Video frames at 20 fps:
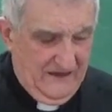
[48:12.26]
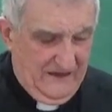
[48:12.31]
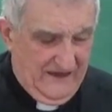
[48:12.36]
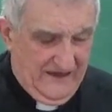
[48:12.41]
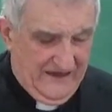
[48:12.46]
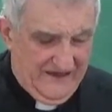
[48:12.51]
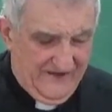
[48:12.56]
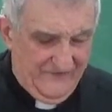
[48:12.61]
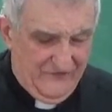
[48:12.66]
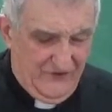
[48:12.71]

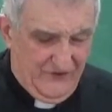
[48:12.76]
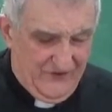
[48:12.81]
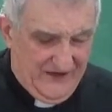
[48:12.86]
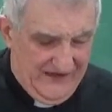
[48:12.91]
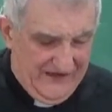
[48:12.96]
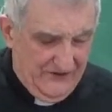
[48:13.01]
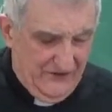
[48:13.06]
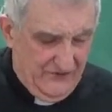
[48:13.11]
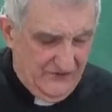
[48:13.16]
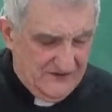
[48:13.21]
I have the
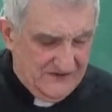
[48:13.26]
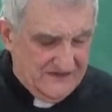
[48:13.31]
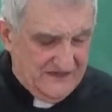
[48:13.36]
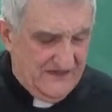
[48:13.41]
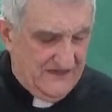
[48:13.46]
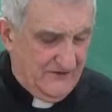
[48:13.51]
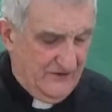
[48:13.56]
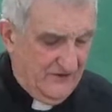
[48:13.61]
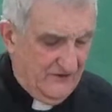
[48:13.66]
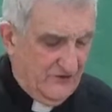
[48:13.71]
right
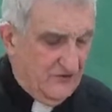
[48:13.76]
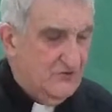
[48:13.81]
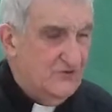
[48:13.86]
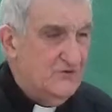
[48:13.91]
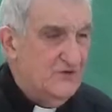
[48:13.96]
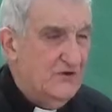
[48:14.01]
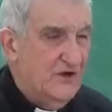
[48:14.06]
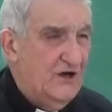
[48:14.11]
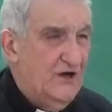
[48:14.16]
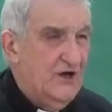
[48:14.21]

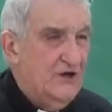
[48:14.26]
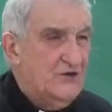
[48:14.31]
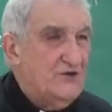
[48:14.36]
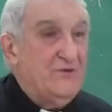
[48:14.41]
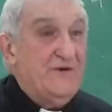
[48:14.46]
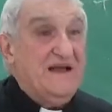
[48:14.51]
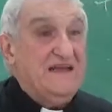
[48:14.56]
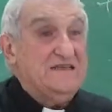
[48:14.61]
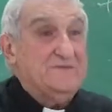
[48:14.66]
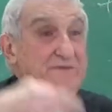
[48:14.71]

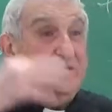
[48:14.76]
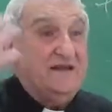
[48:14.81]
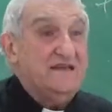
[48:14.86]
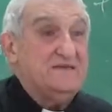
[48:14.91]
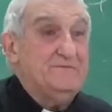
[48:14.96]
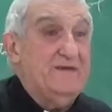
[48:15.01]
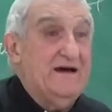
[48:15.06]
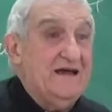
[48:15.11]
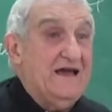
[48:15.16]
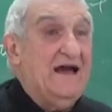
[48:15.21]
to
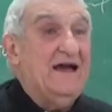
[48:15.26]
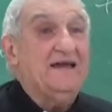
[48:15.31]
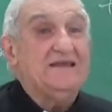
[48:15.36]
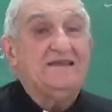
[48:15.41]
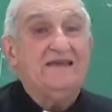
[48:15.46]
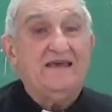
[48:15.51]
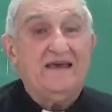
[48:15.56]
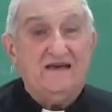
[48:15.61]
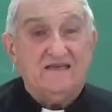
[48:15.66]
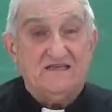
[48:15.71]
express my
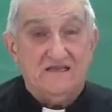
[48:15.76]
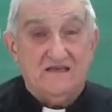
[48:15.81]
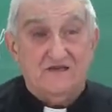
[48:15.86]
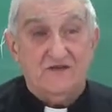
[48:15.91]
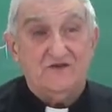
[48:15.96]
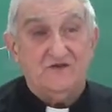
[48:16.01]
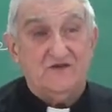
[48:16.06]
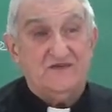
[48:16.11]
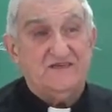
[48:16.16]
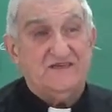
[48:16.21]
ideas in
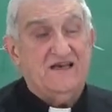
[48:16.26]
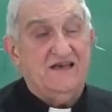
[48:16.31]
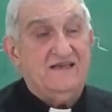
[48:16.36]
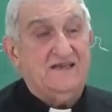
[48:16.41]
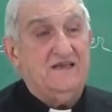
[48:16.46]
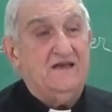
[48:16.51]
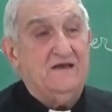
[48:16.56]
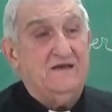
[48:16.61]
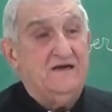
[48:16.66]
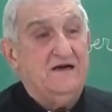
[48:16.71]

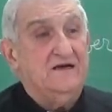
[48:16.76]
society,